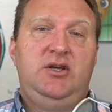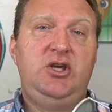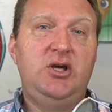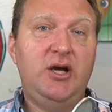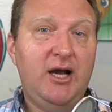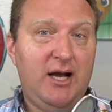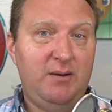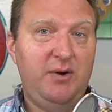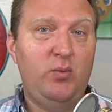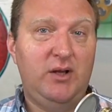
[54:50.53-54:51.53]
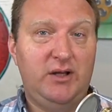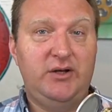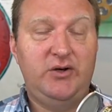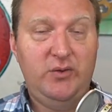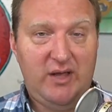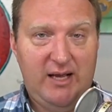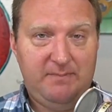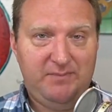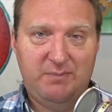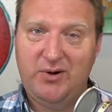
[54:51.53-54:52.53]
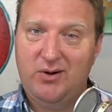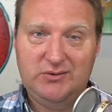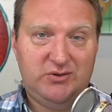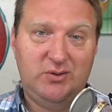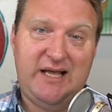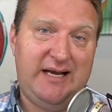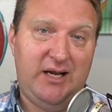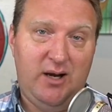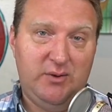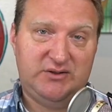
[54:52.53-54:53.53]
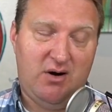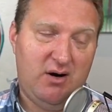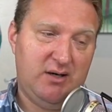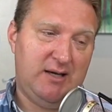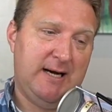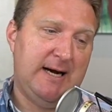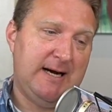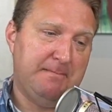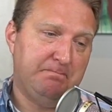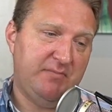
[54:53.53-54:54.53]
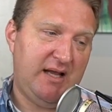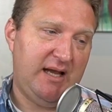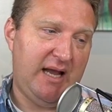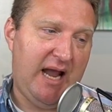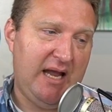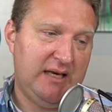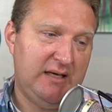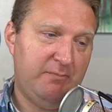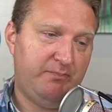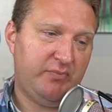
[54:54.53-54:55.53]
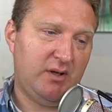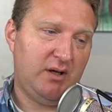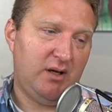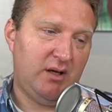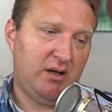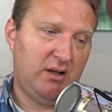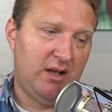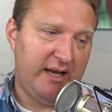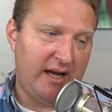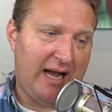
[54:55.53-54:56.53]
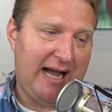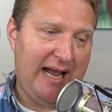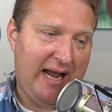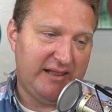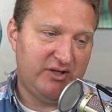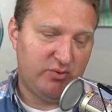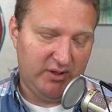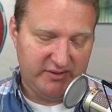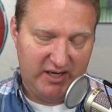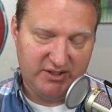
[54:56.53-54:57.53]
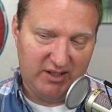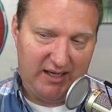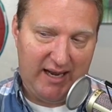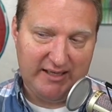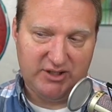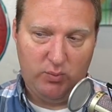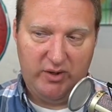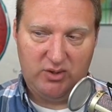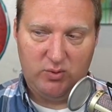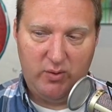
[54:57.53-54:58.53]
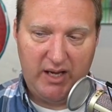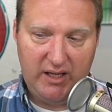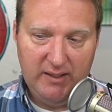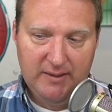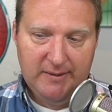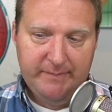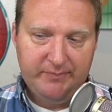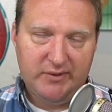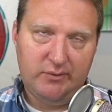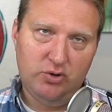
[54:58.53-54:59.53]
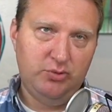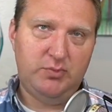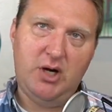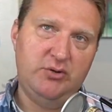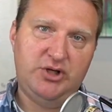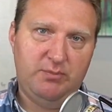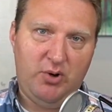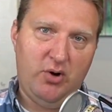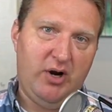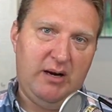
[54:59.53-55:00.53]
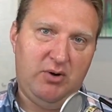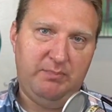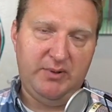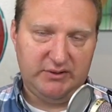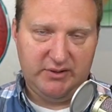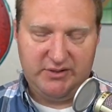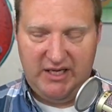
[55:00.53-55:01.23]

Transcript: You got to be willing to do that, but also letting go is hard. Um and like I had this realization. Like I actually went through a group coaching program on building your